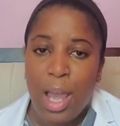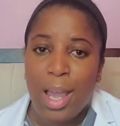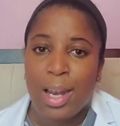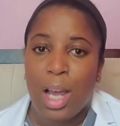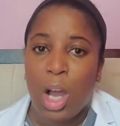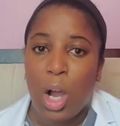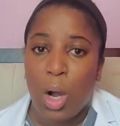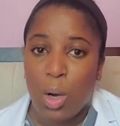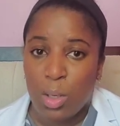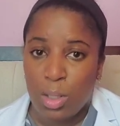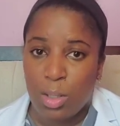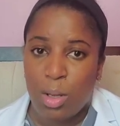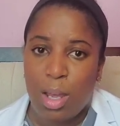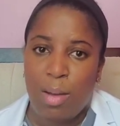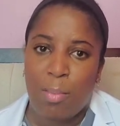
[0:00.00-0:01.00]
And I
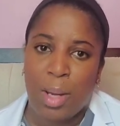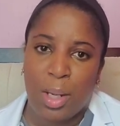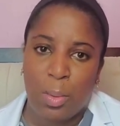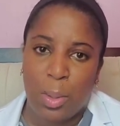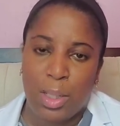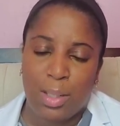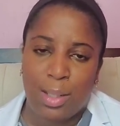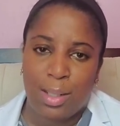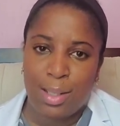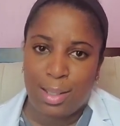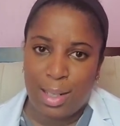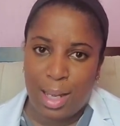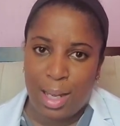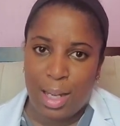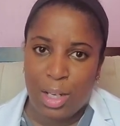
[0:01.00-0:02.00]
also have my question
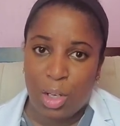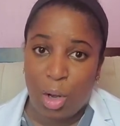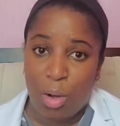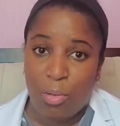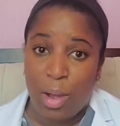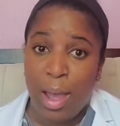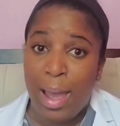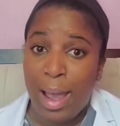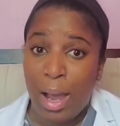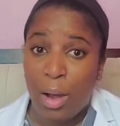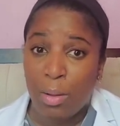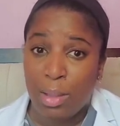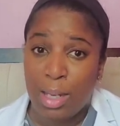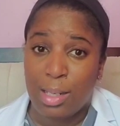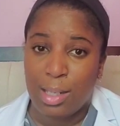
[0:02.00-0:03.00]
designed off of
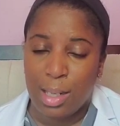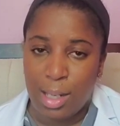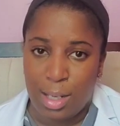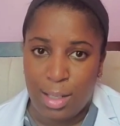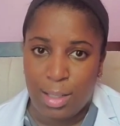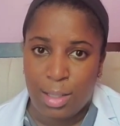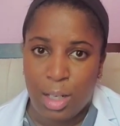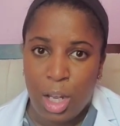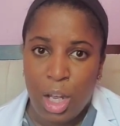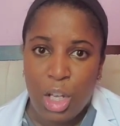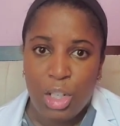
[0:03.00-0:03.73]
how they test.